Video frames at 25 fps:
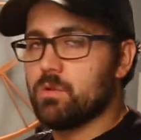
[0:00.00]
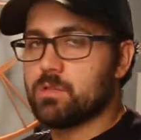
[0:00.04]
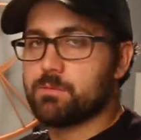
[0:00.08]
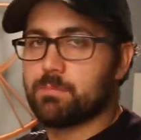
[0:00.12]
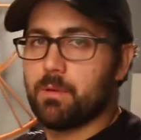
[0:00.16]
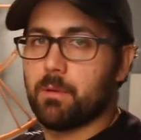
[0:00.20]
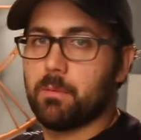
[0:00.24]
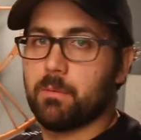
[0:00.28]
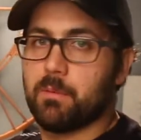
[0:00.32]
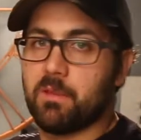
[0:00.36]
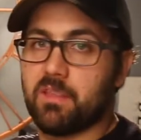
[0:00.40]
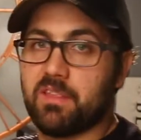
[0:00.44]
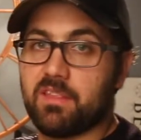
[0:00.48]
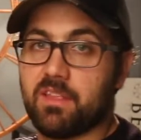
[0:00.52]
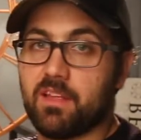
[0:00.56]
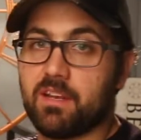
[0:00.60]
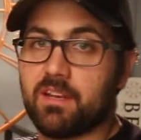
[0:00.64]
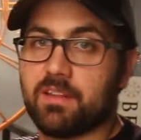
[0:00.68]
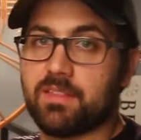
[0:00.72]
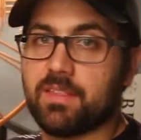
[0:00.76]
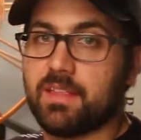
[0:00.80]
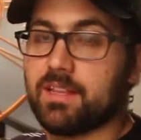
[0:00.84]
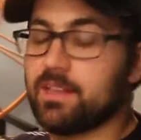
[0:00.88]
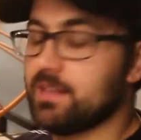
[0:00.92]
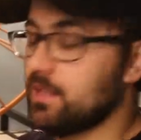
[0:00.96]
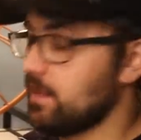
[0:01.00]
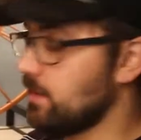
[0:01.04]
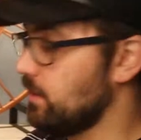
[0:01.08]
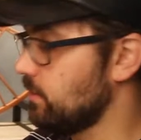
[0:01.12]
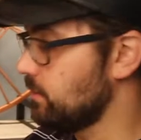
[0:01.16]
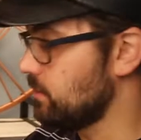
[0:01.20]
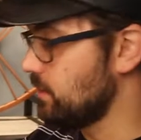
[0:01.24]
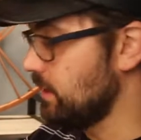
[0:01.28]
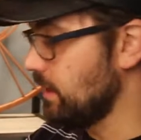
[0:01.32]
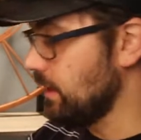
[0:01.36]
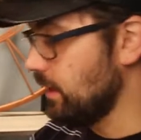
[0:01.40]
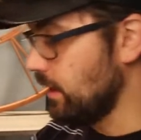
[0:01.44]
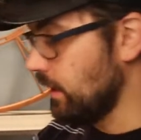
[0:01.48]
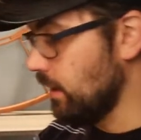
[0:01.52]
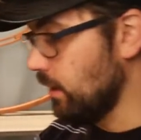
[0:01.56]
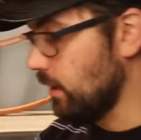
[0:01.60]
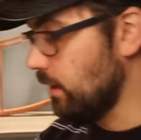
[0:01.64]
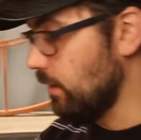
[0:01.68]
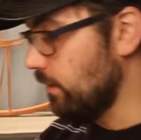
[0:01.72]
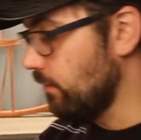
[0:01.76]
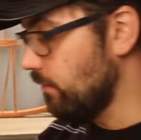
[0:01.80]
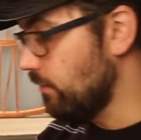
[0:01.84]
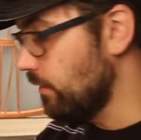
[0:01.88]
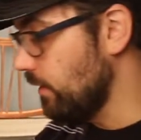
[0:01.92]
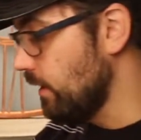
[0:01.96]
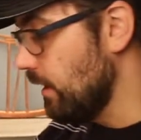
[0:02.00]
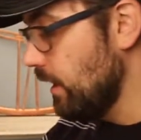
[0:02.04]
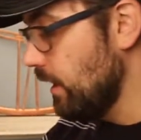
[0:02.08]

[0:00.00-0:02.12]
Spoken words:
was probably the only thing that I was thinking of,